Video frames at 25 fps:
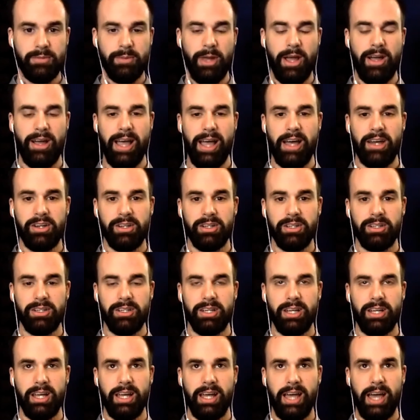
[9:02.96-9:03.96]
about how
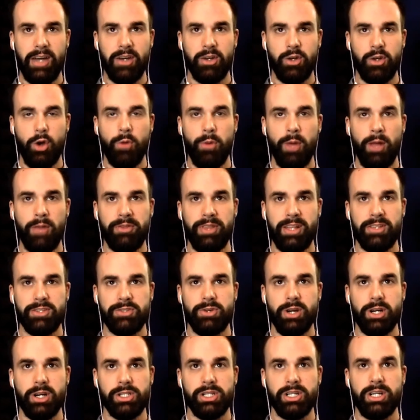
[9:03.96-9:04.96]
to go about that
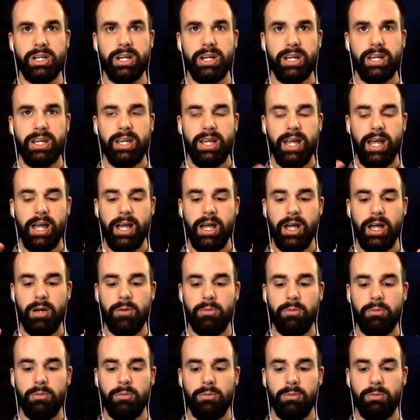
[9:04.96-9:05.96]
structure.
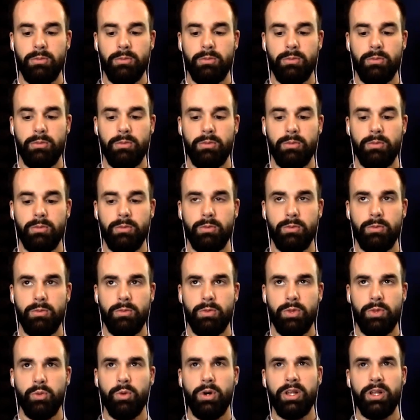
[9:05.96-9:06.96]

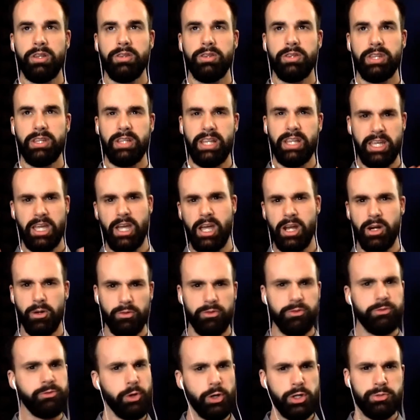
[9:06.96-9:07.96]
The one that like kind of
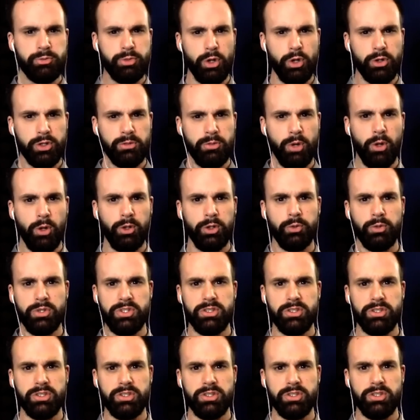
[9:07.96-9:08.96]
first broke the mold was
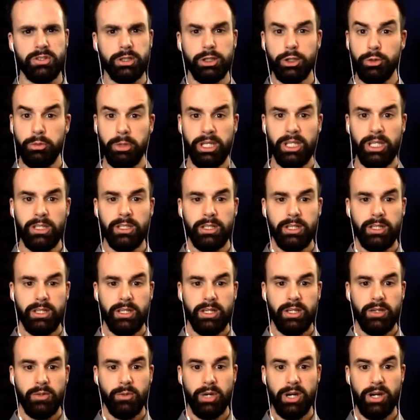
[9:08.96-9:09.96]
Lumi,
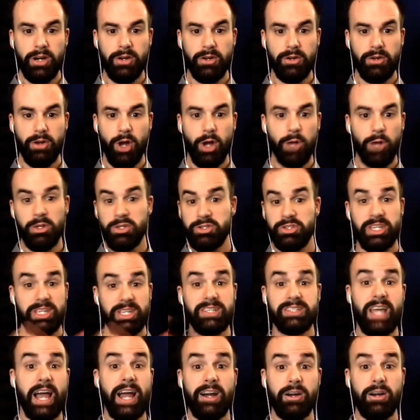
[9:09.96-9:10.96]
where almost the
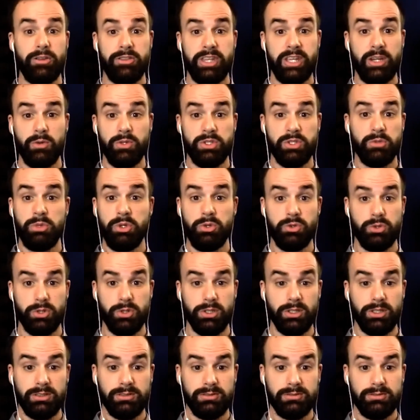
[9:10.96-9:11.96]
entire thing was a
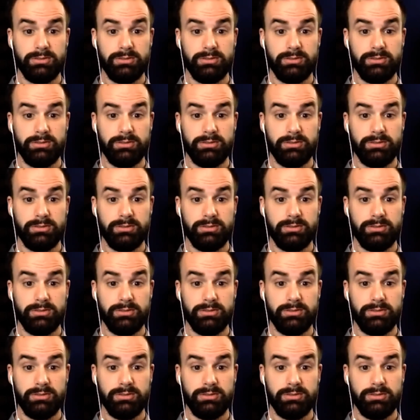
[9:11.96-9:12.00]
musical.